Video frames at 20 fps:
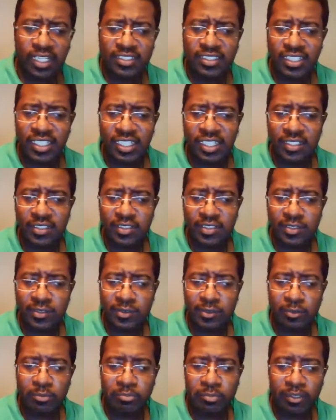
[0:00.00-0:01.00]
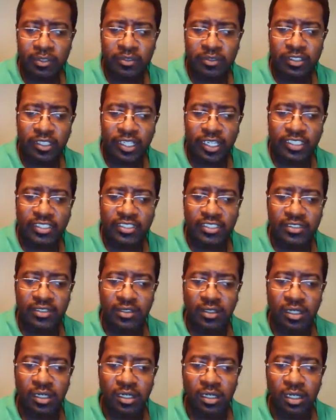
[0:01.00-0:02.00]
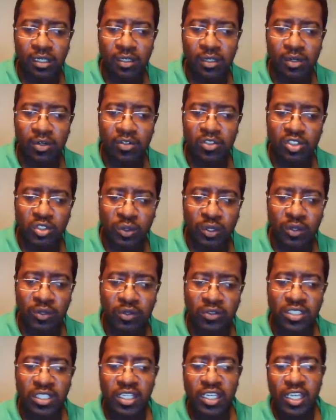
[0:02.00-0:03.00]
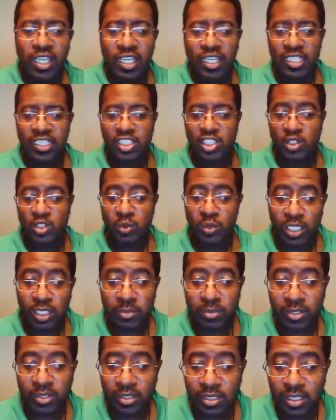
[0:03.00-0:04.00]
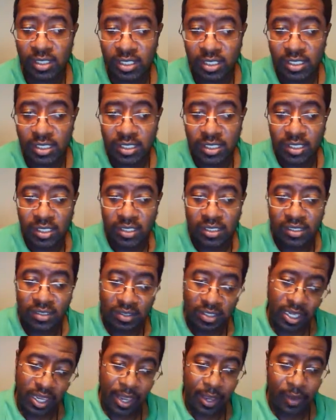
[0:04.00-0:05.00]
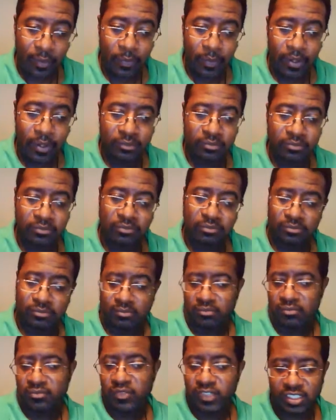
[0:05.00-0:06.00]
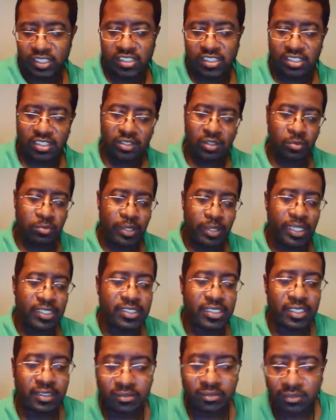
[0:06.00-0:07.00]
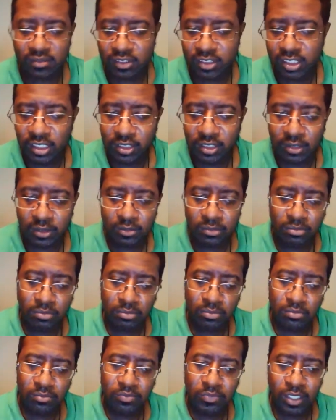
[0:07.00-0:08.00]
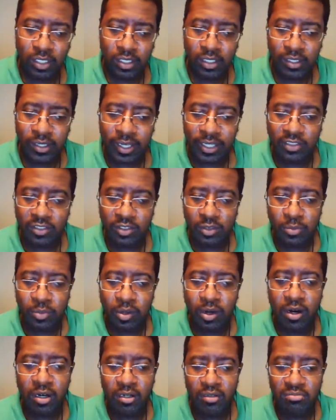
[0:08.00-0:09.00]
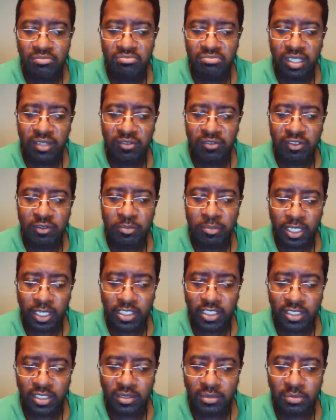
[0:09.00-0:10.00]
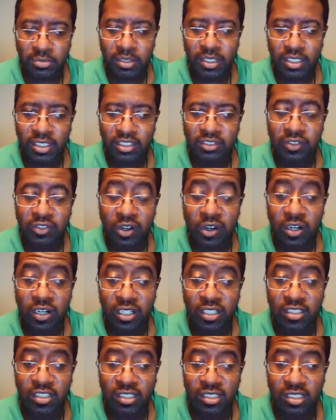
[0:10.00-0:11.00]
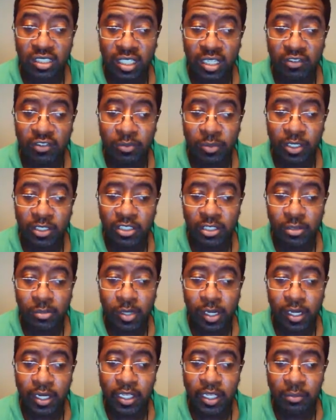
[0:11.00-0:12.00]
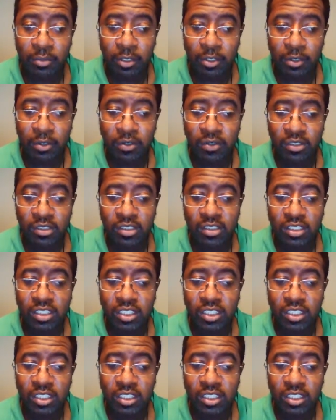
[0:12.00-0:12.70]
tend to build nests along trails and streams. Okay, well, this is your basic, national park information. But as far as the information about him goes,